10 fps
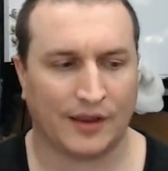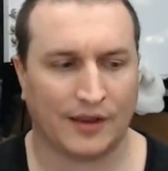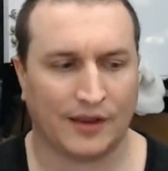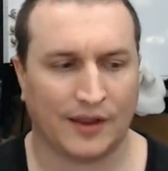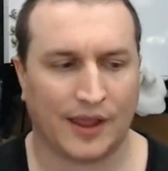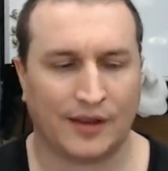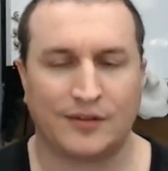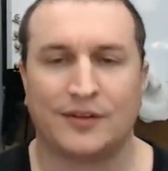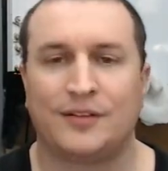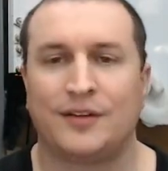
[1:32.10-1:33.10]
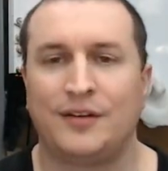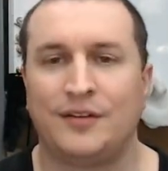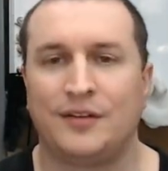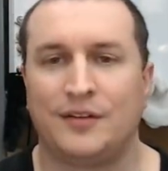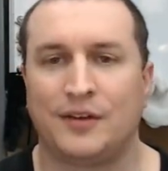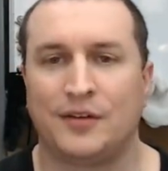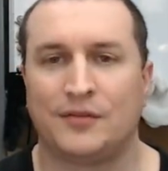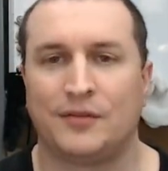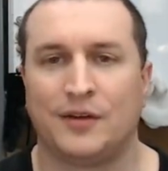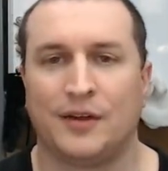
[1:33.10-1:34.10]
has a sensitive
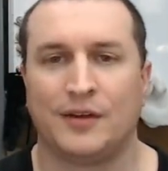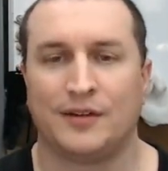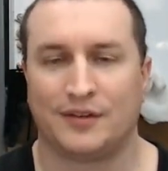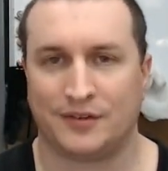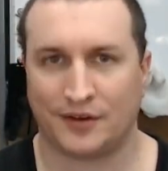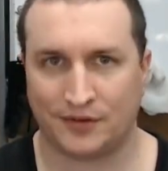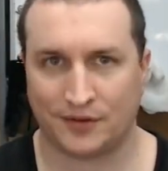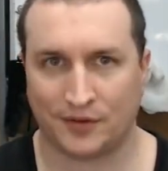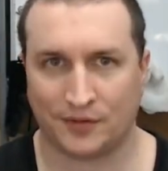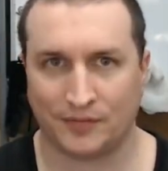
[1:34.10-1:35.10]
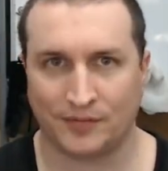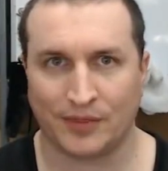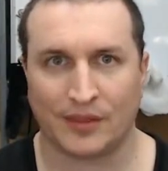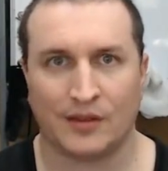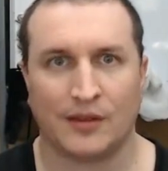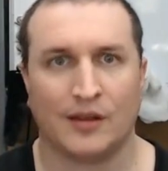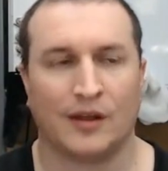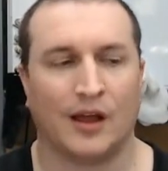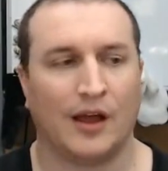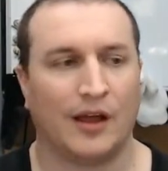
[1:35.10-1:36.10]
sensor.
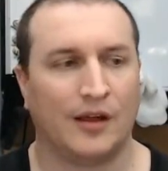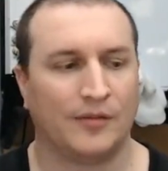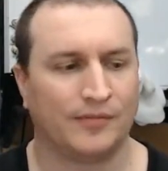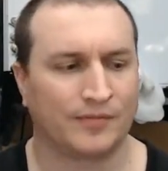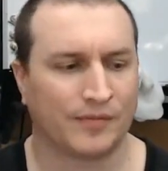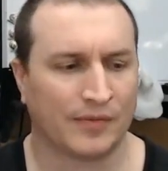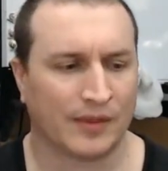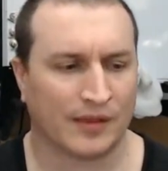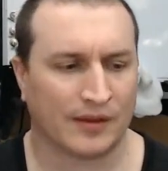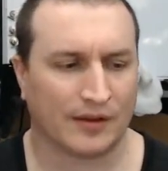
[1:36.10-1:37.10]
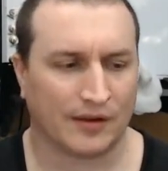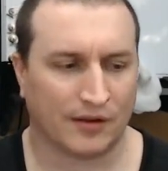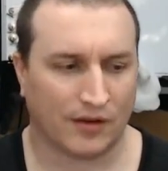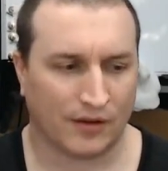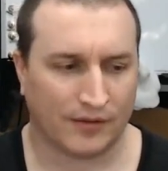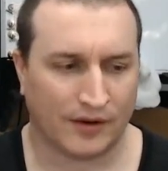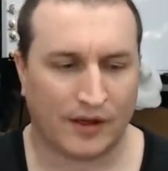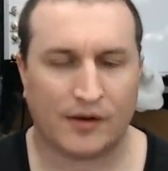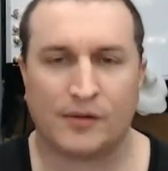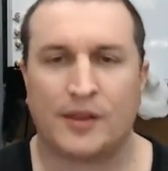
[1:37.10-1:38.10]
Not
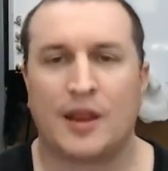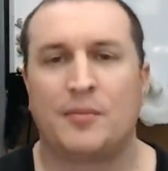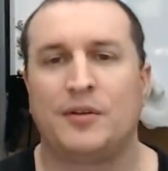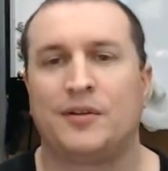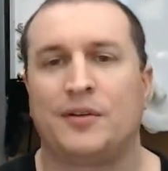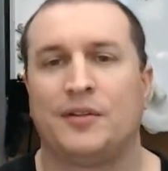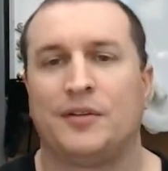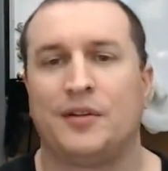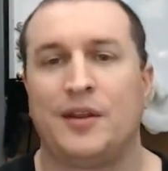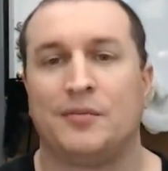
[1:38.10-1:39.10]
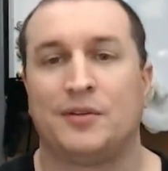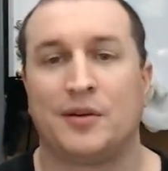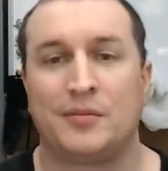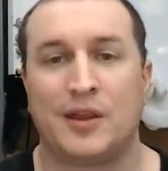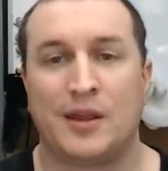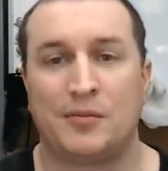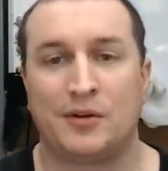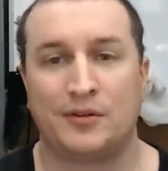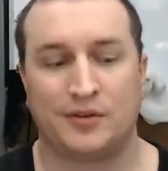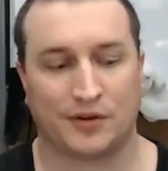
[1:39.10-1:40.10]
all cameras are the same. Some
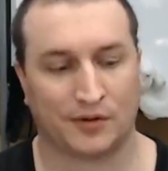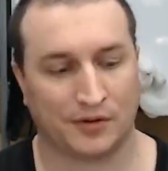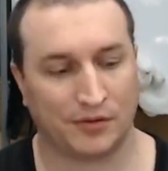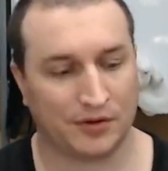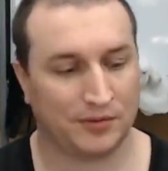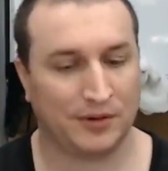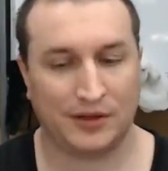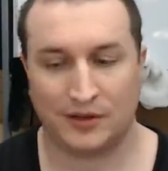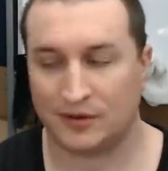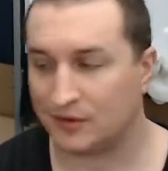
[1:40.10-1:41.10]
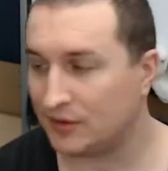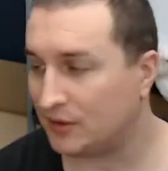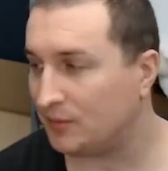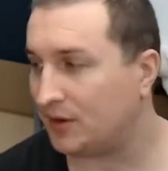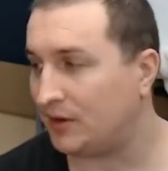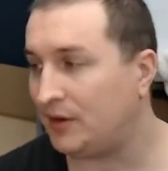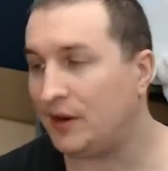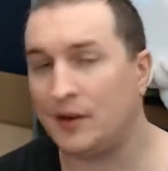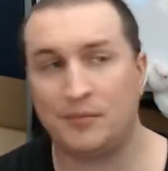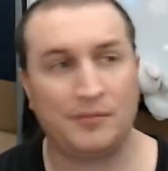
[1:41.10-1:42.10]
cameras are going to be a little bit
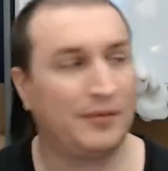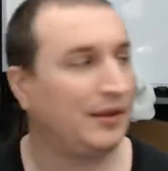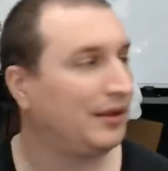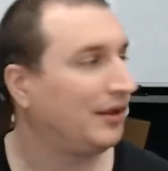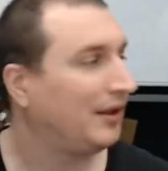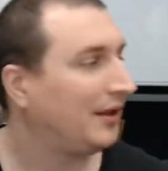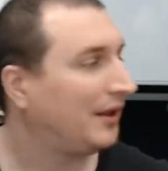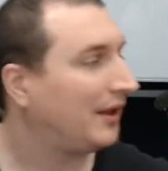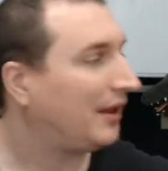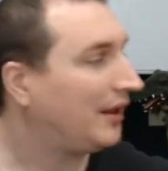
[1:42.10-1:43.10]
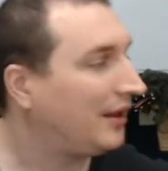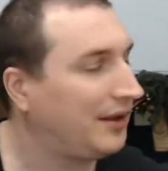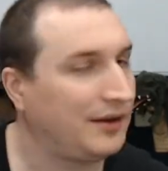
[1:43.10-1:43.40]
dim, and